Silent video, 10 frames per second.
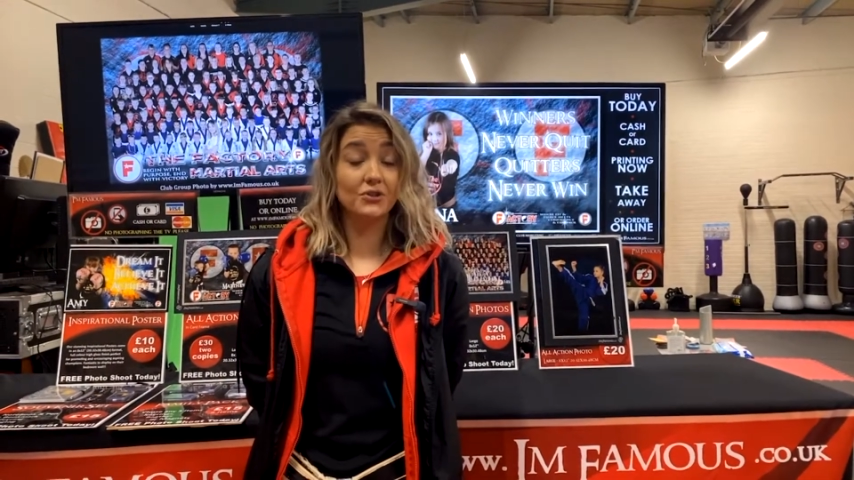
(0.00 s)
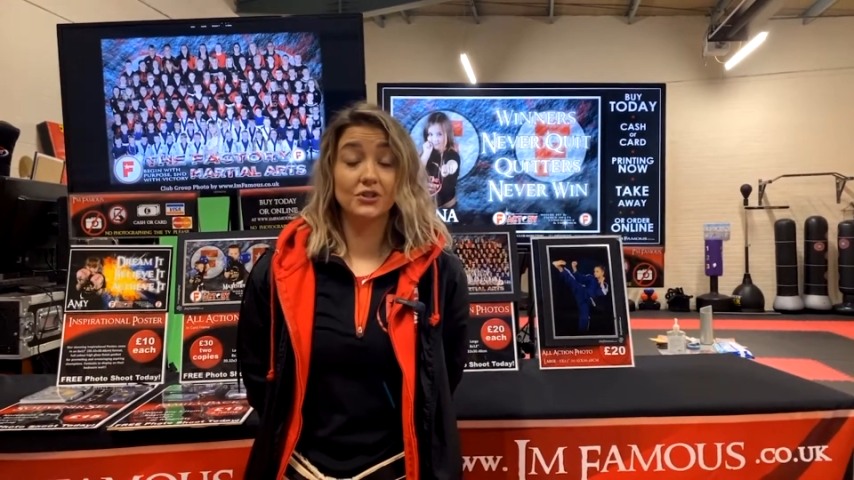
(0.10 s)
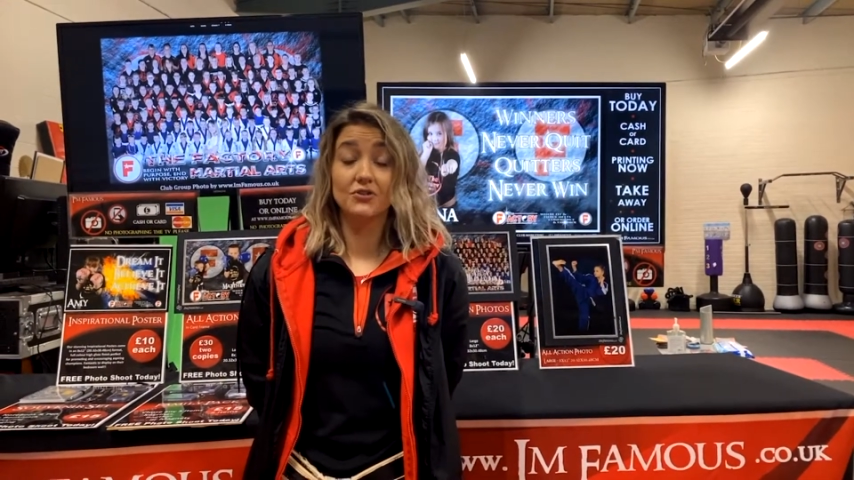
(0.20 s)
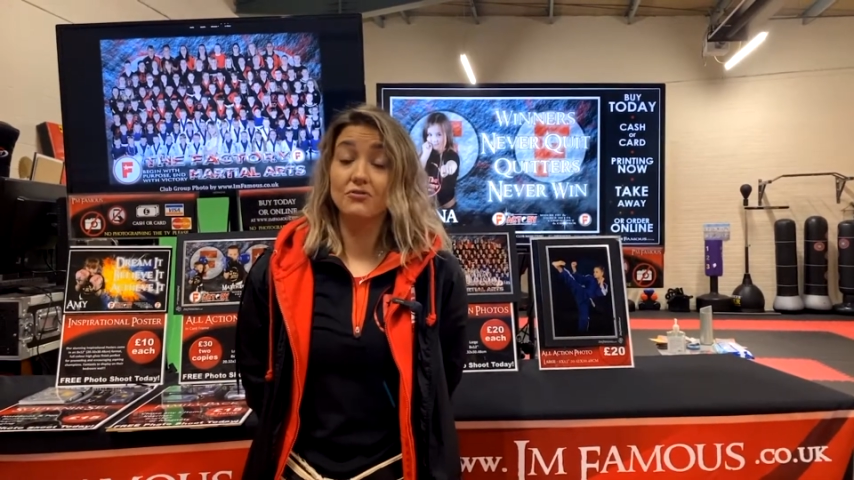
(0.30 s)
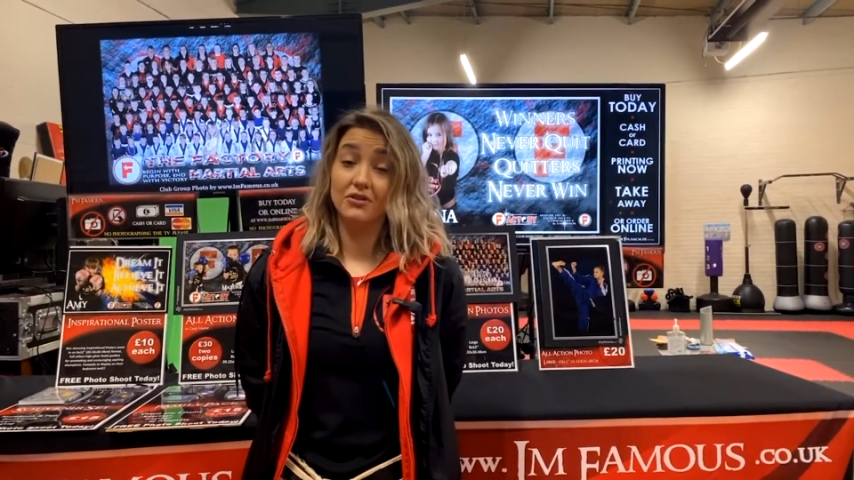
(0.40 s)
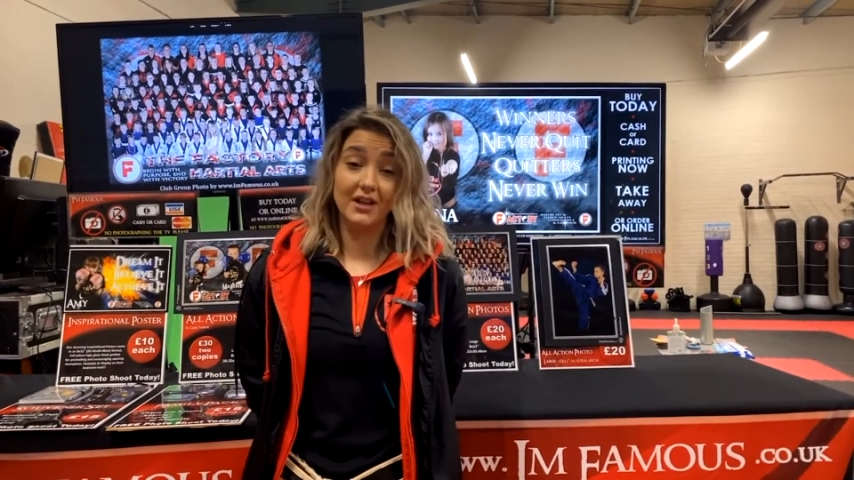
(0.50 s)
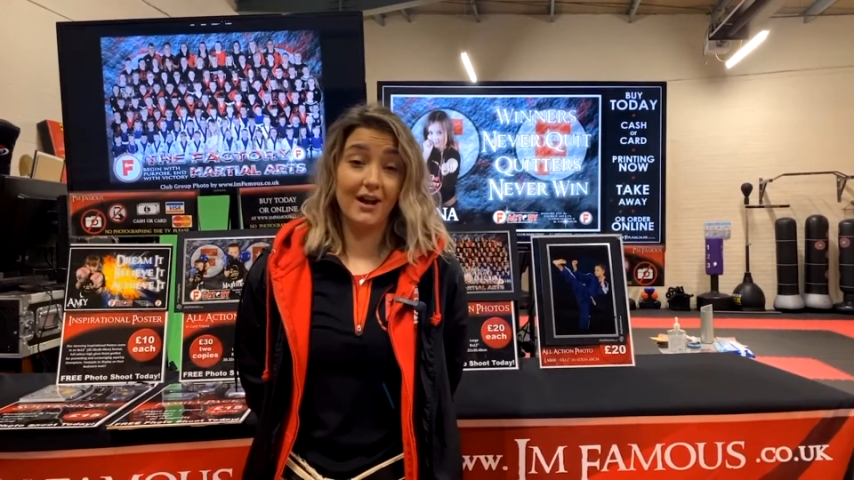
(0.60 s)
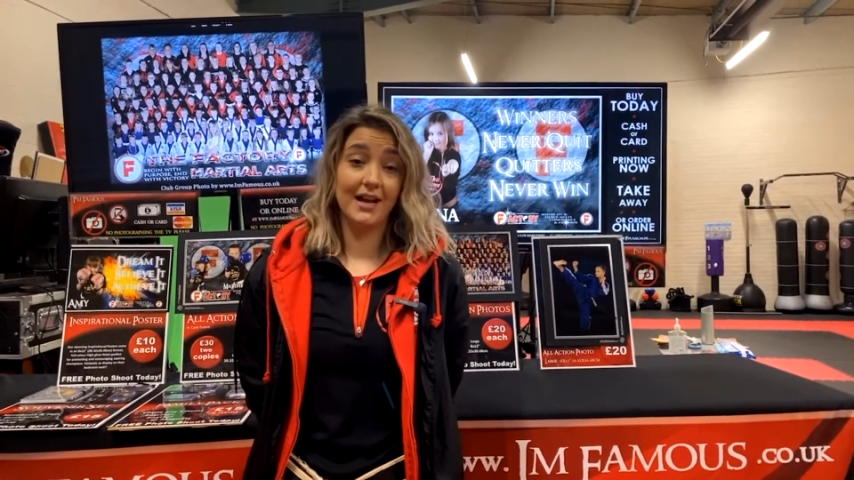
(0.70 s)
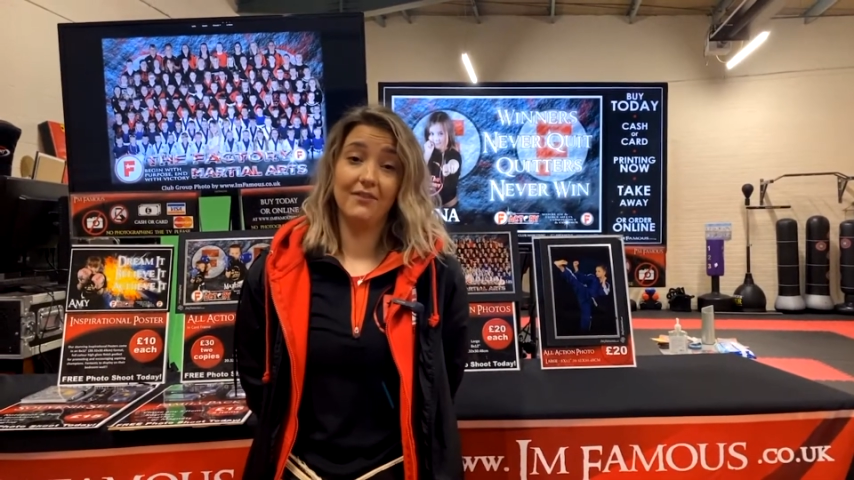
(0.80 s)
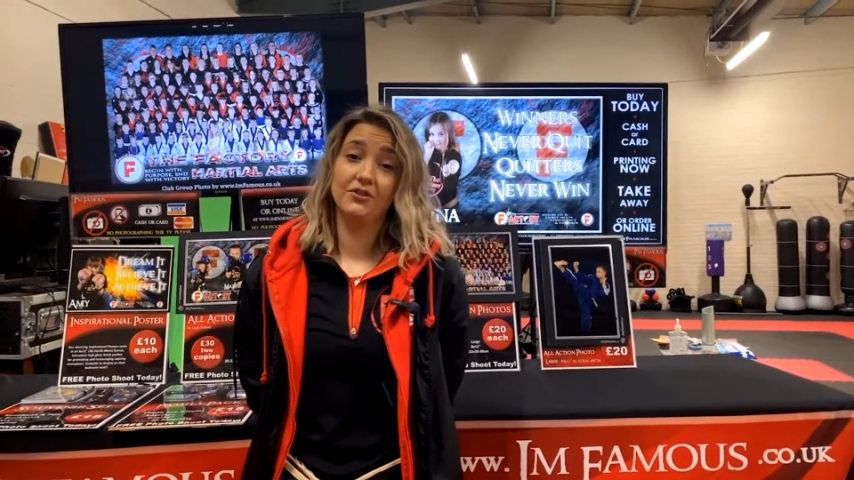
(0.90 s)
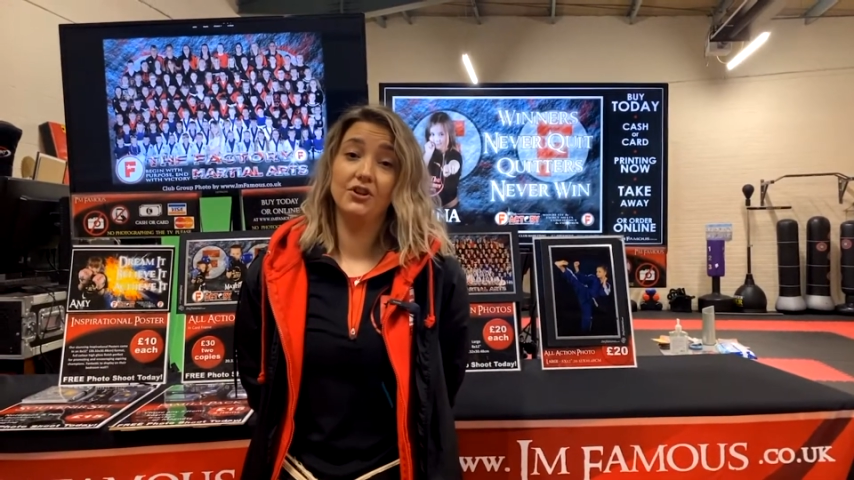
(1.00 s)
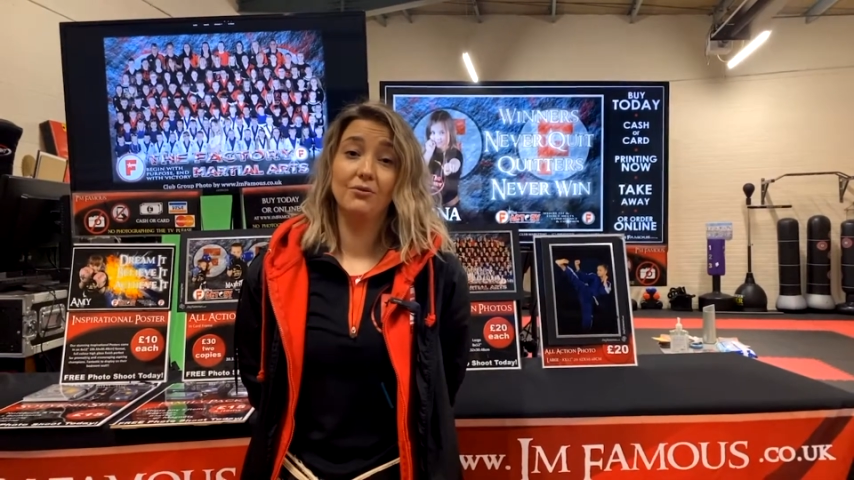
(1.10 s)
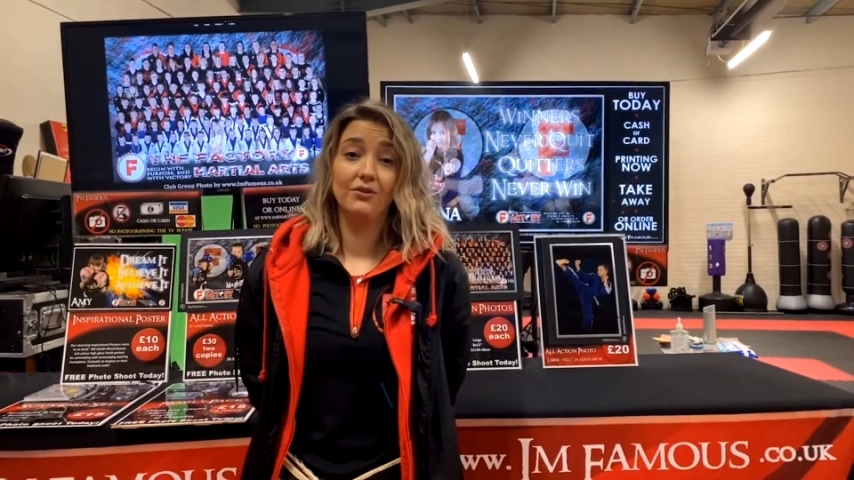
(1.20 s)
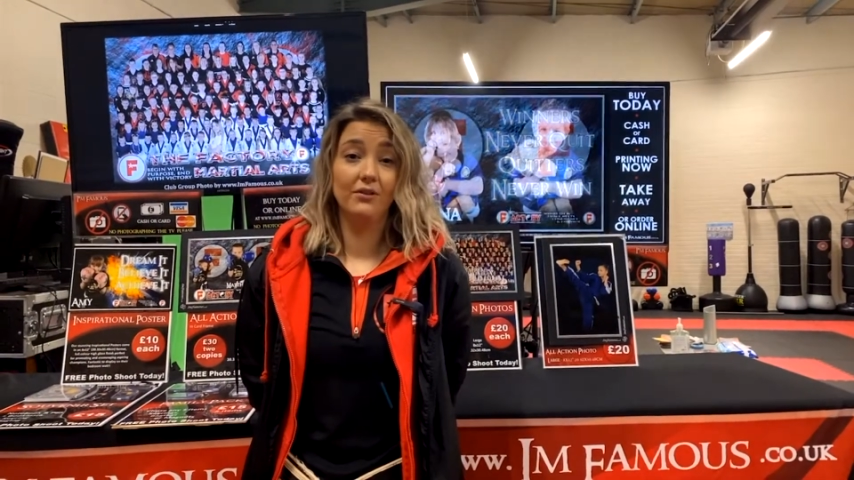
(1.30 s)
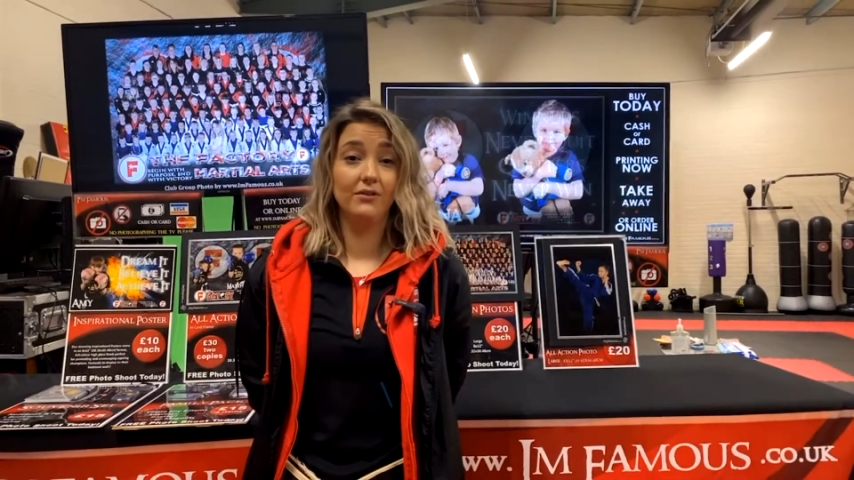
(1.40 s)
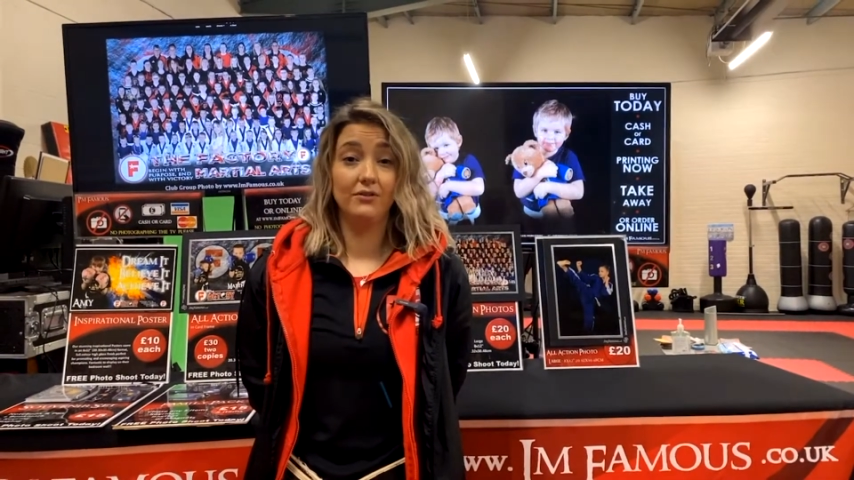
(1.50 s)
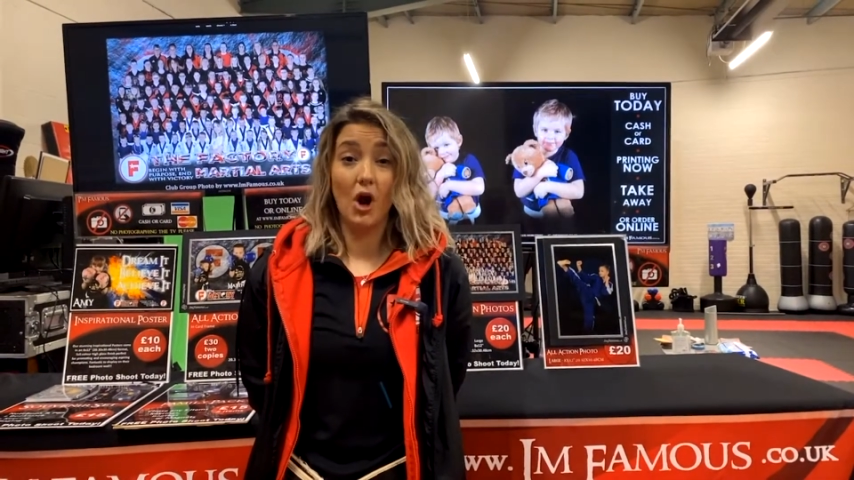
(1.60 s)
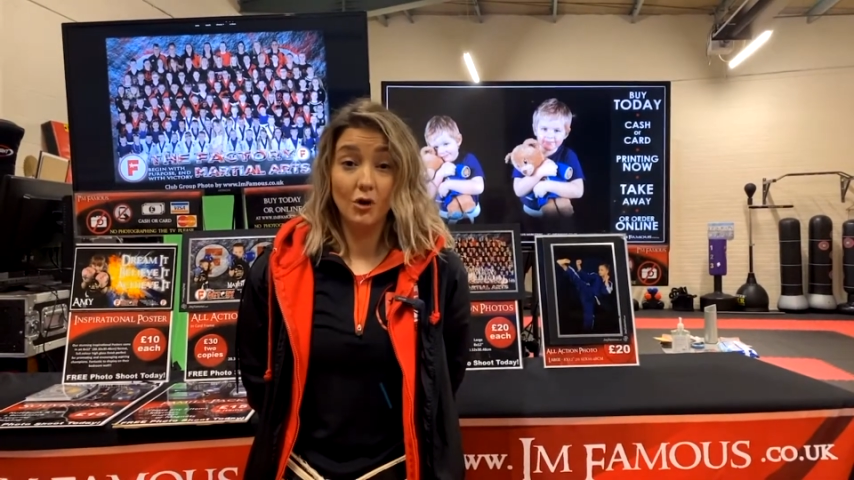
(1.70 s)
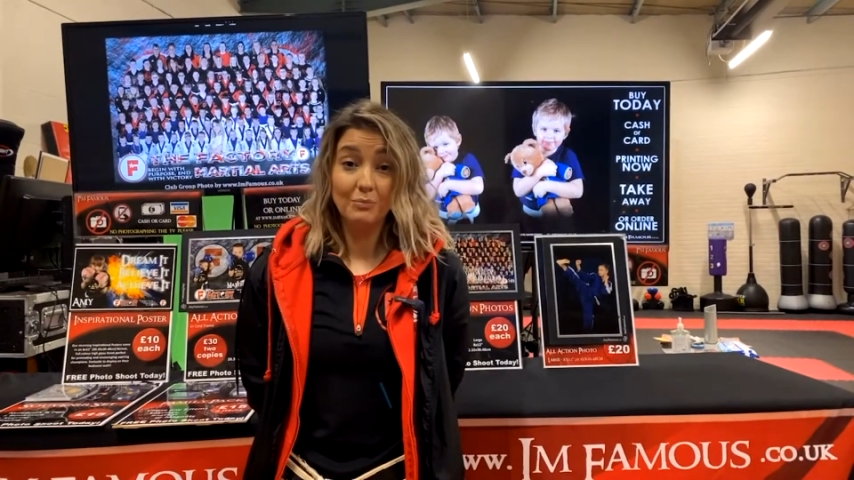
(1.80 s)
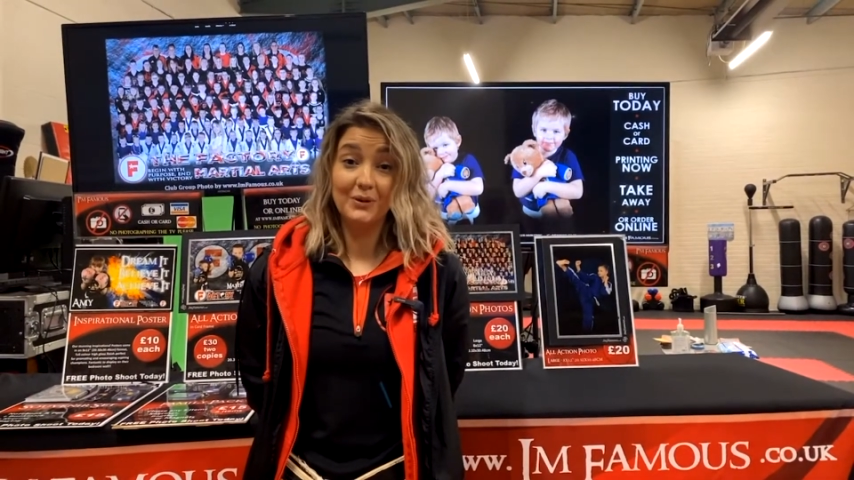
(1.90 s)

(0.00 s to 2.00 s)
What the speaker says: there's nothing I have to do other than open the